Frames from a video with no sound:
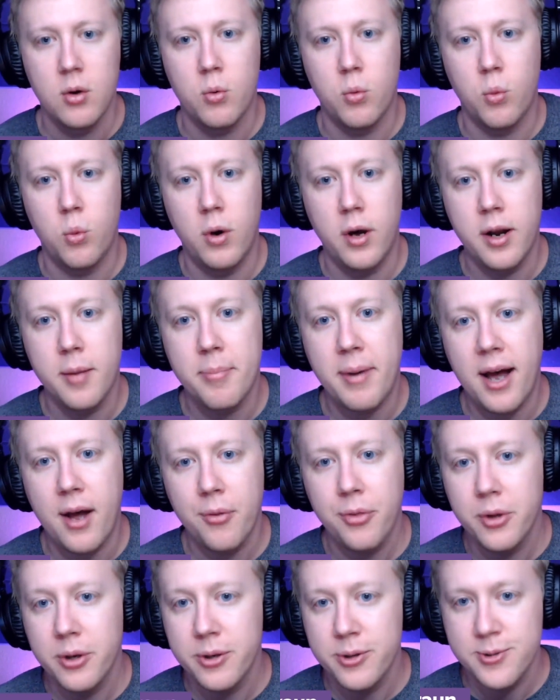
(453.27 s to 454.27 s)
What
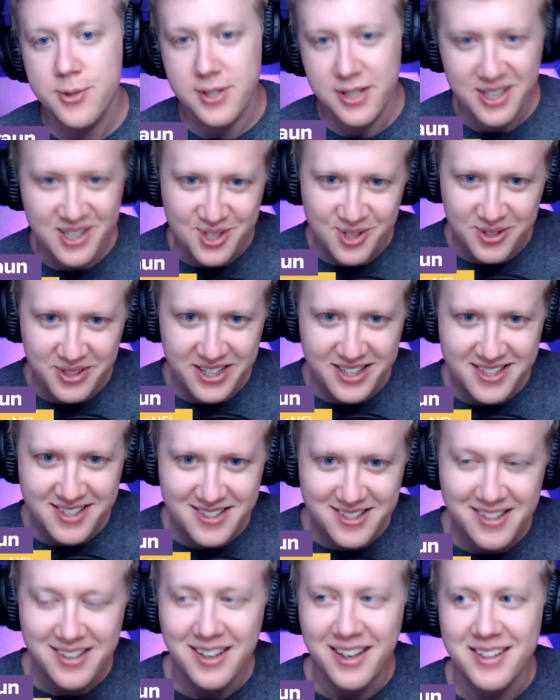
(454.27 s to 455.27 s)
about those
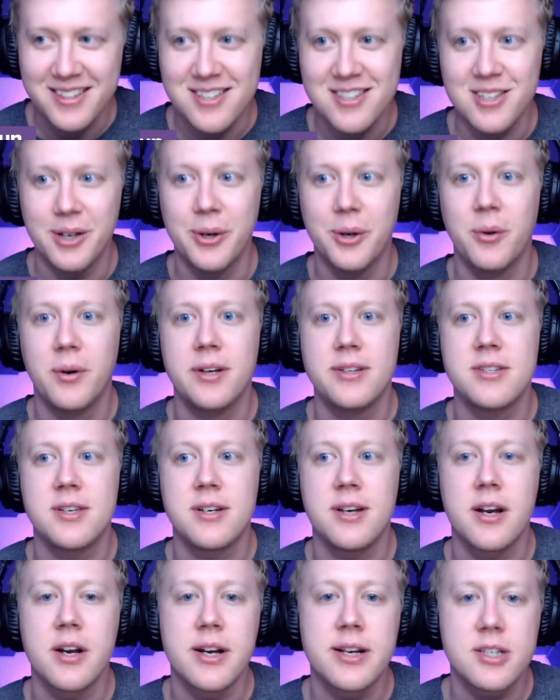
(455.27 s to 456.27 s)
injuries? So
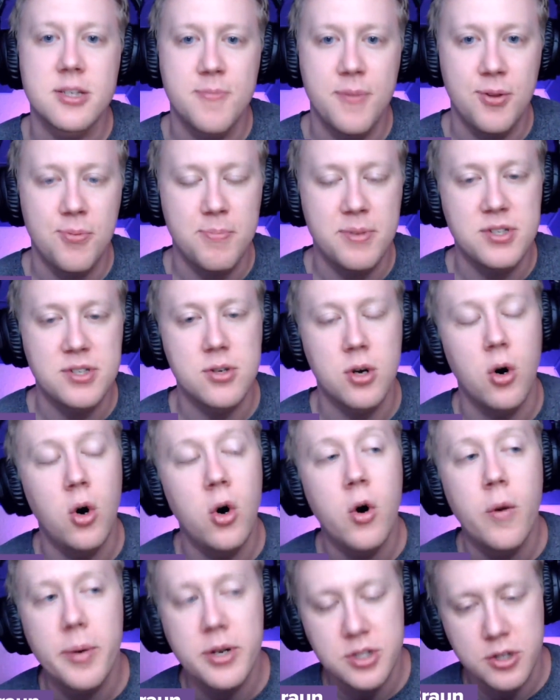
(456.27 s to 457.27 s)
Za'Darius Smith missed a
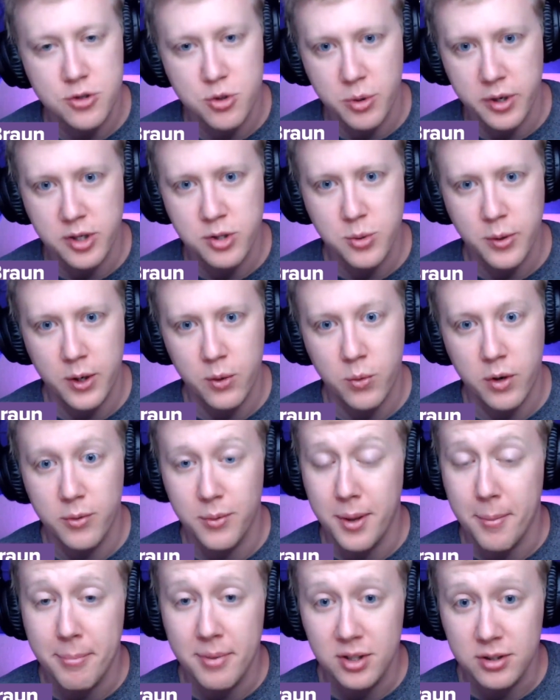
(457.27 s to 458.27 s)
whole bunch of 2021
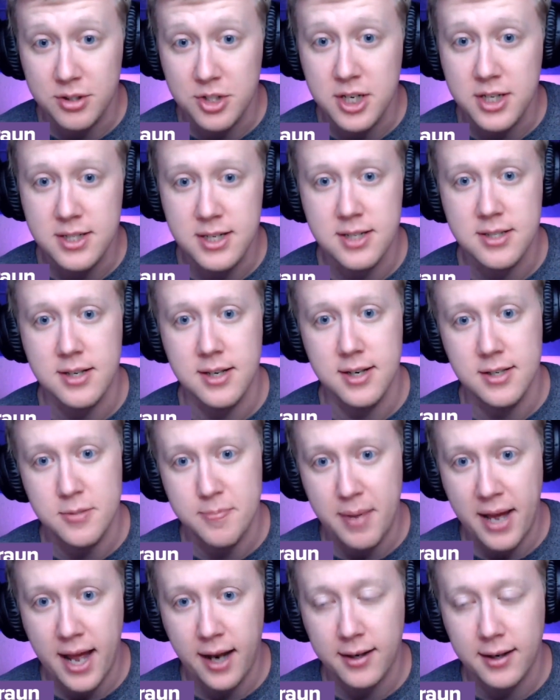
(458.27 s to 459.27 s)
with a bulging disc in
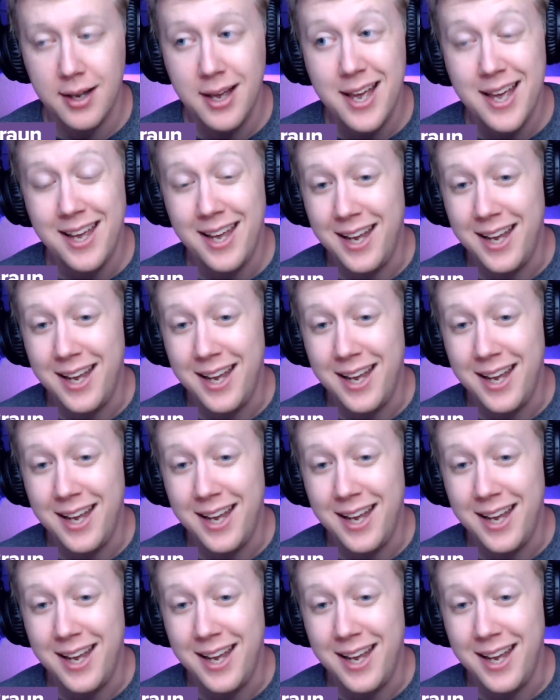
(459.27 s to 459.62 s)
his back.